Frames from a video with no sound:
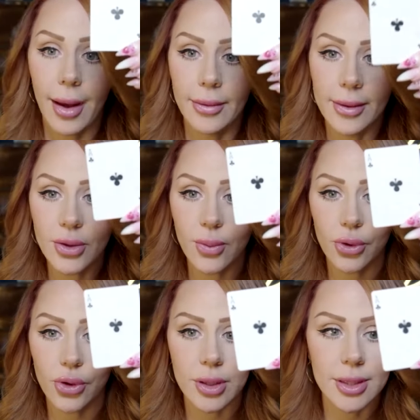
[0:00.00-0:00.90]
And this
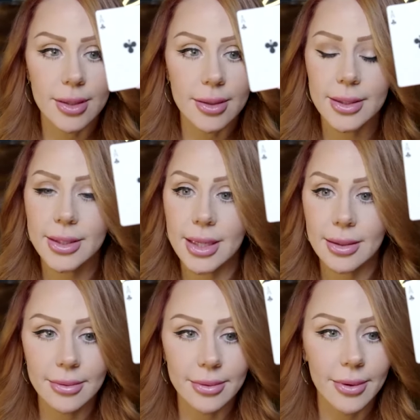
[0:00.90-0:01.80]
was just
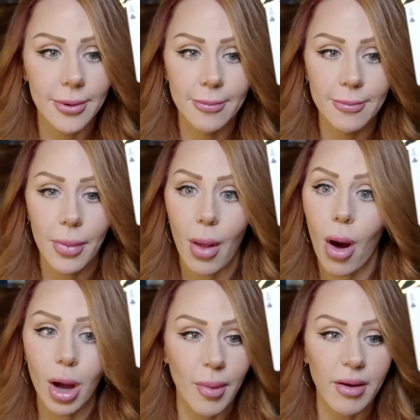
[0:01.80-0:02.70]
sitting
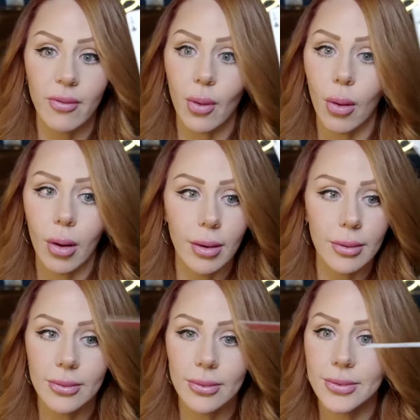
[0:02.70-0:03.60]
on my floor
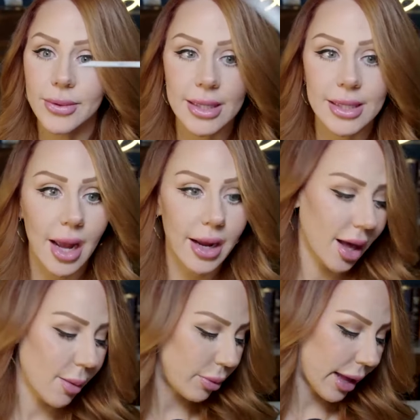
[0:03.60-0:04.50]
this side
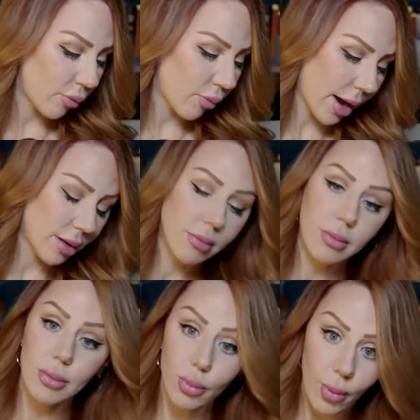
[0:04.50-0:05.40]
up, like right,
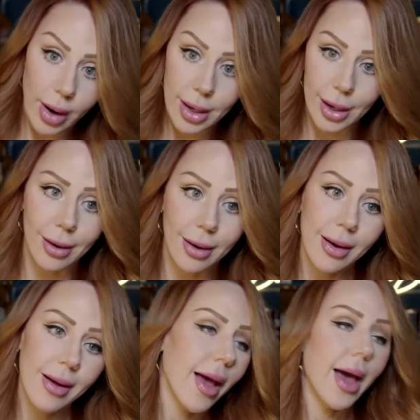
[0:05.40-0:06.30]
right here.
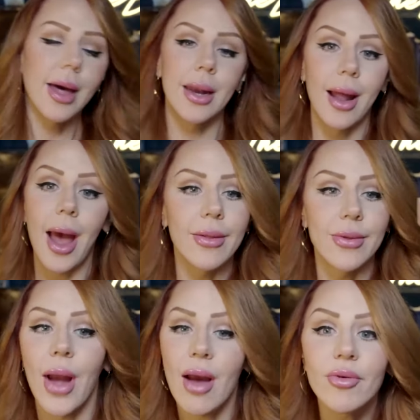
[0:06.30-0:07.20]
And
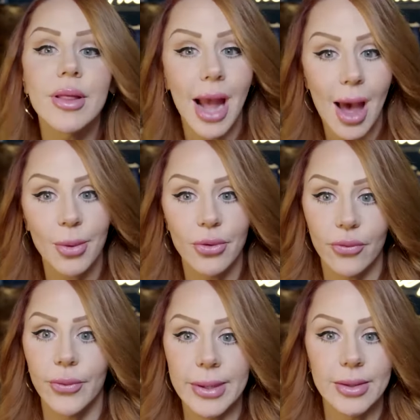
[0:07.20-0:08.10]
there, everything happens
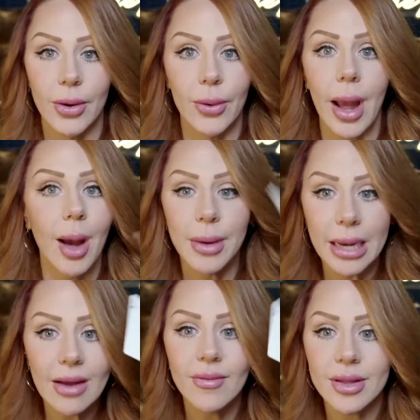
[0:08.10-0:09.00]
for a reason. Okay, I
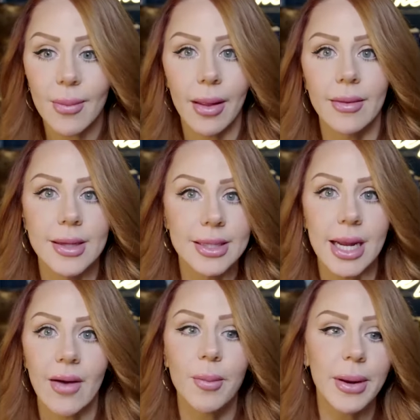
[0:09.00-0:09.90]
mean, even something like this,
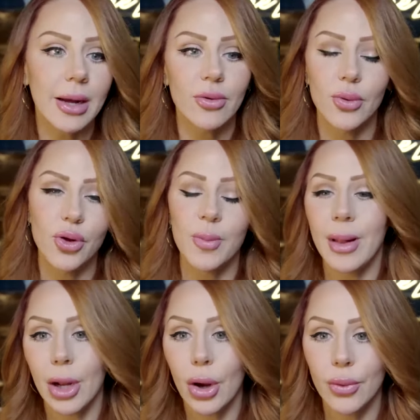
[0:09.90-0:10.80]
like everybody else would just be
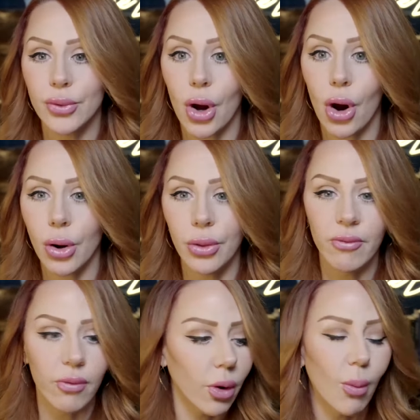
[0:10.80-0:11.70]
like, "Oh, there's a card on
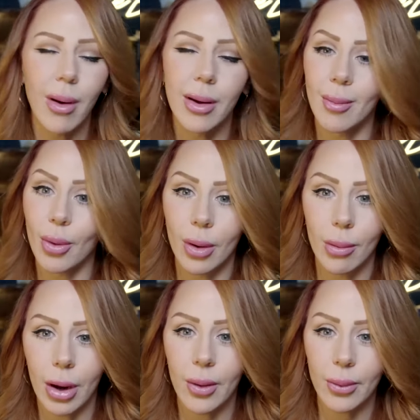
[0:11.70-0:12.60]
the floor." Number
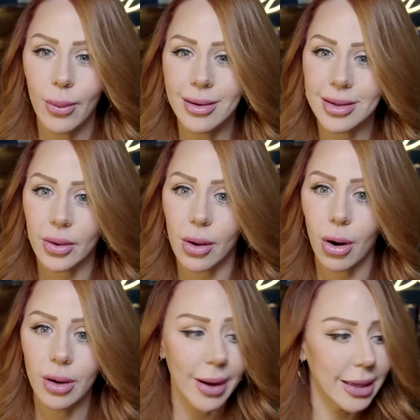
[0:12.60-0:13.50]
one, why do, why is there a
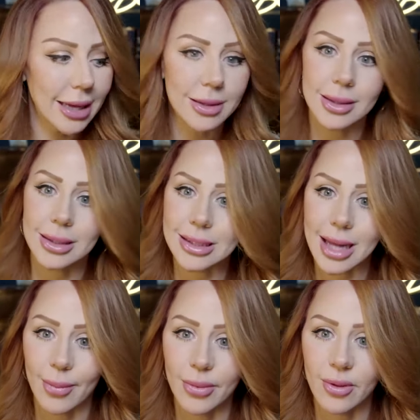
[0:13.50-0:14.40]
card in my desk? This
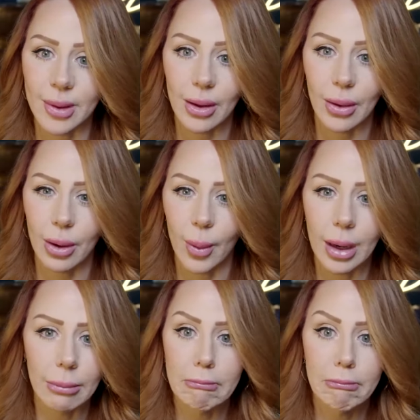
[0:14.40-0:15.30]
happens to be the only
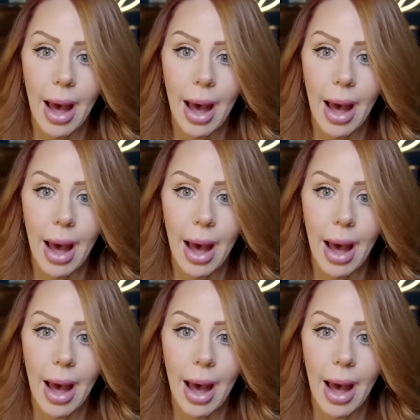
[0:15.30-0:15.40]
one.